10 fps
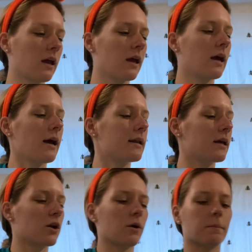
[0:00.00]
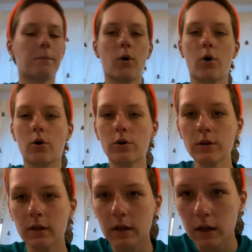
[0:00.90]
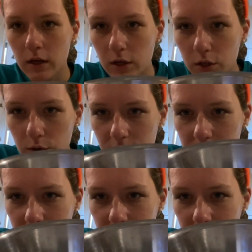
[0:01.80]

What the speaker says: And in our bowl, you can